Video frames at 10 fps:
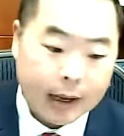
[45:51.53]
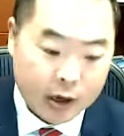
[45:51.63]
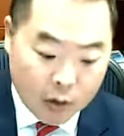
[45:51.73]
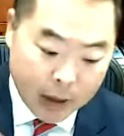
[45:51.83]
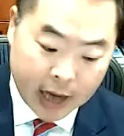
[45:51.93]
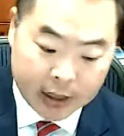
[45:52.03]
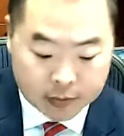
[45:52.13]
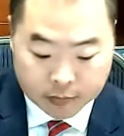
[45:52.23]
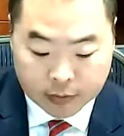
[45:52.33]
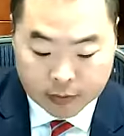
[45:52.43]
Can you imagine
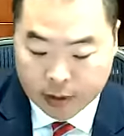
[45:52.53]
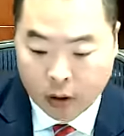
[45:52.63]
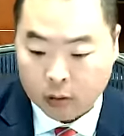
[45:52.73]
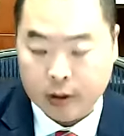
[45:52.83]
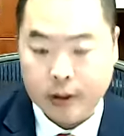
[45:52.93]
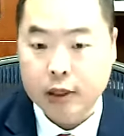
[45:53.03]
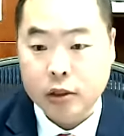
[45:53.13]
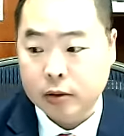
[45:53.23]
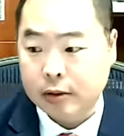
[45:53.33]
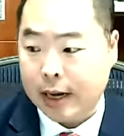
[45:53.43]
if the
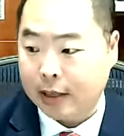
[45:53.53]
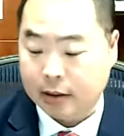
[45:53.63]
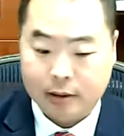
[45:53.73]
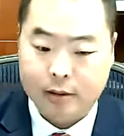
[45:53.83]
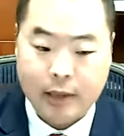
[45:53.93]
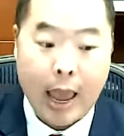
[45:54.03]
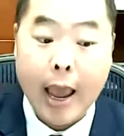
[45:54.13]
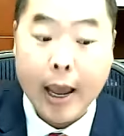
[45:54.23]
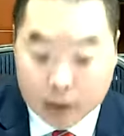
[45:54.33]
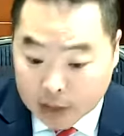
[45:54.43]
issue was not just the
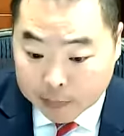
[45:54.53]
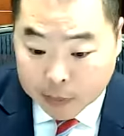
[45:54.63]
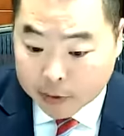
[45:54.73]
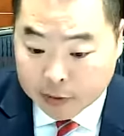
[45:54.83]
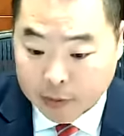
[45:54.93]
age of that person,